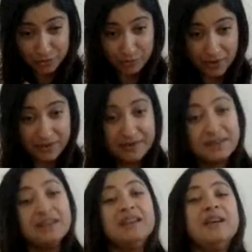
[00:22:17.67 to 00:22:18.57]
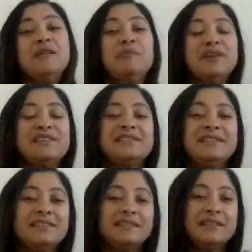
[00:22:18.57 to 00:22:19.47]
your breath. But
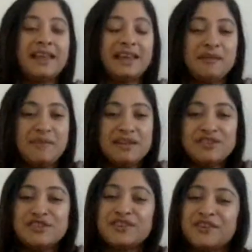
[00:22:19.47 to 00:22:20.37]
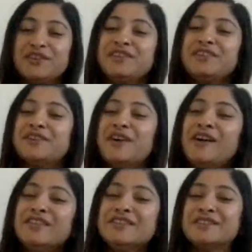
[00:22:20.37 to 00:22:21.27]
like I mentioned earlier,
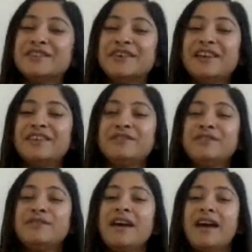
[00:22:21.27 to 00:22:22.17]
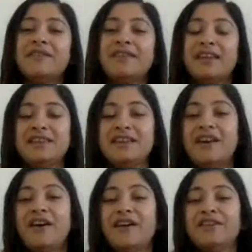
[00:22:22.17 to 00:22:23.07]
also, if you have any
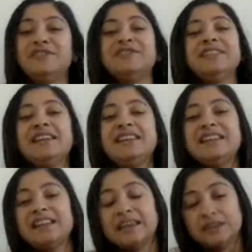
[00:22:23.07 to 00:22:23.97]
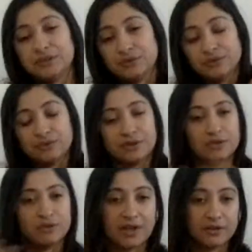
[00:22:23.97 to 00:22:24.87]
heart related issues,
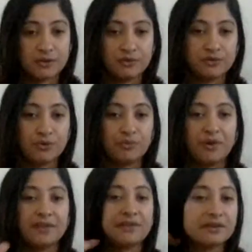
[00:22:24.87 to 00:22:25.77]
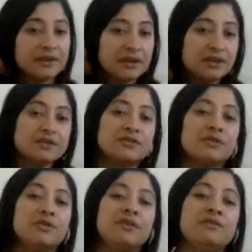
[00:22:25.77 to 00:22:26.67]
do not hold your breath.
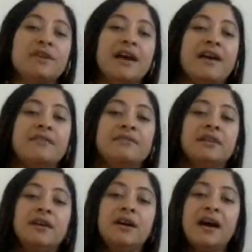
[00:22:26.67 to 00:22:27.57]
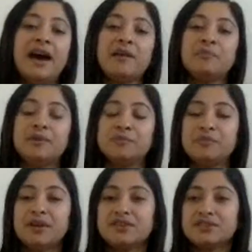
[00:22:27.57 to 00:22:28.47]
So if you have high blood
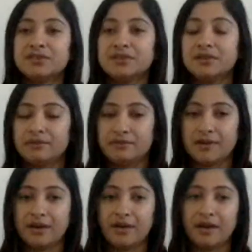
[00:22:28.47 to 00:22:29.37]
pressure, if you